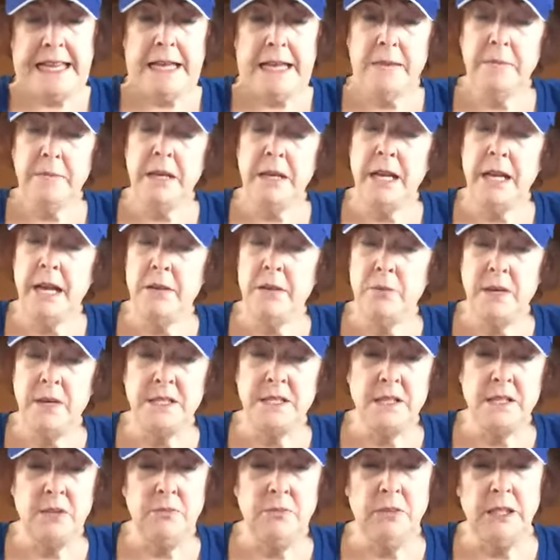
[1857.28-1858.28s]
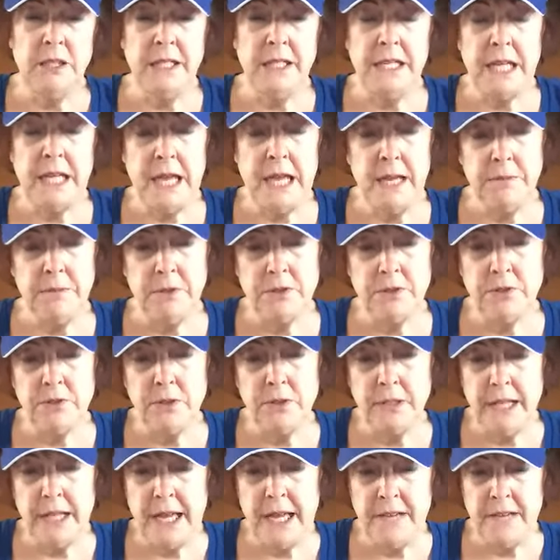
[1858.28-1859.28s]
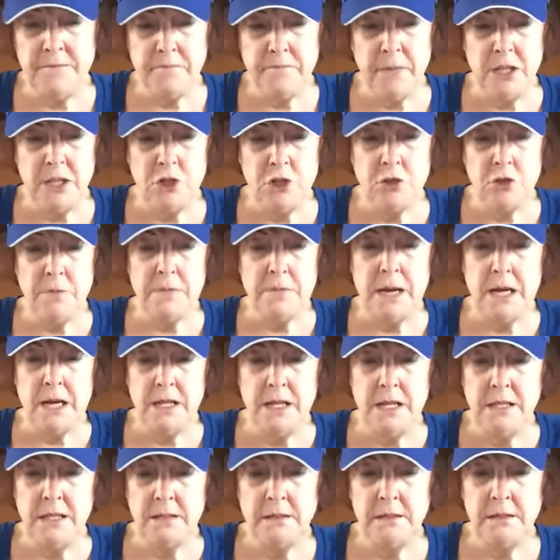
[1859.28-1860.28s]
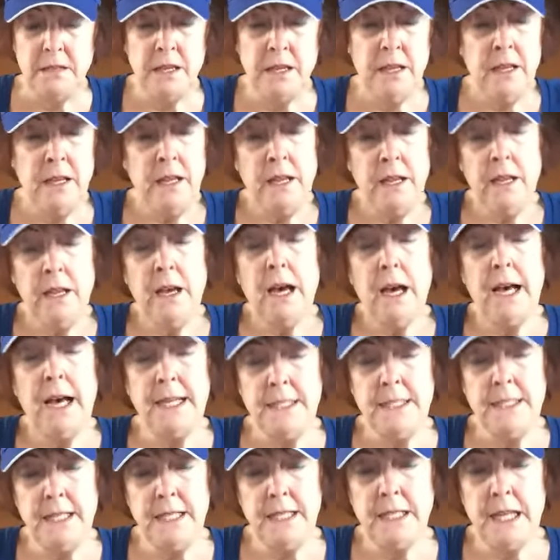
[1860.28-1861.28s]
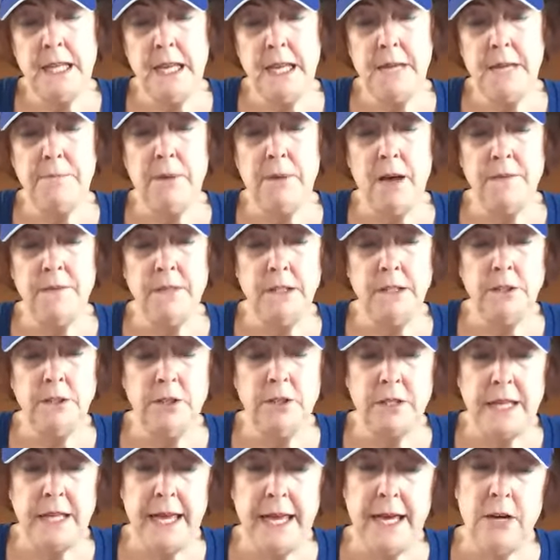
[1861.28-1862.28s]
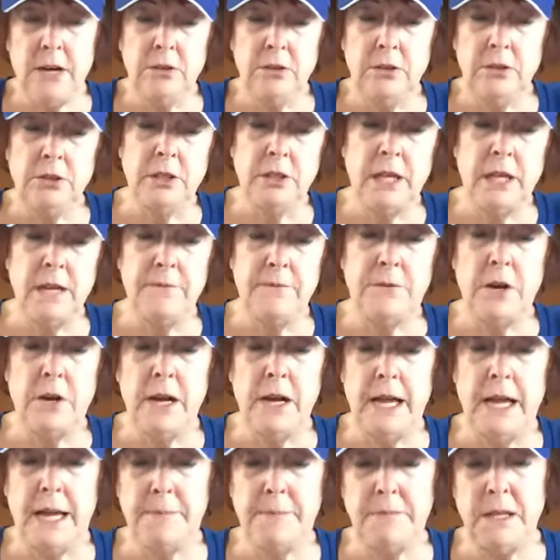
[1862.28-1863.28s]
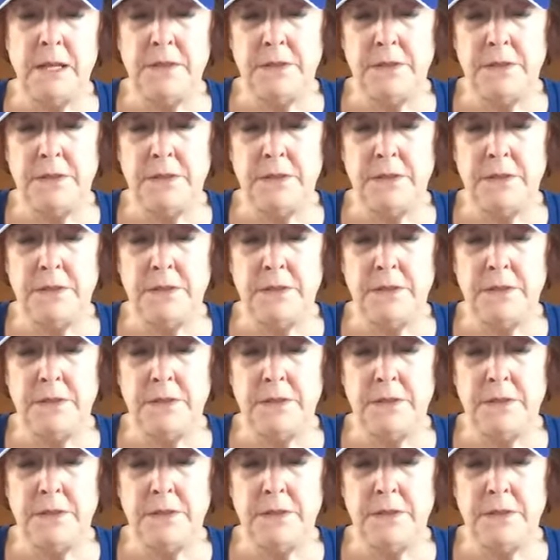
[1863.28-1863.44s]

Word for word: But I wasn't really able to laugh much about it. I did keep on the lookout, looking for happy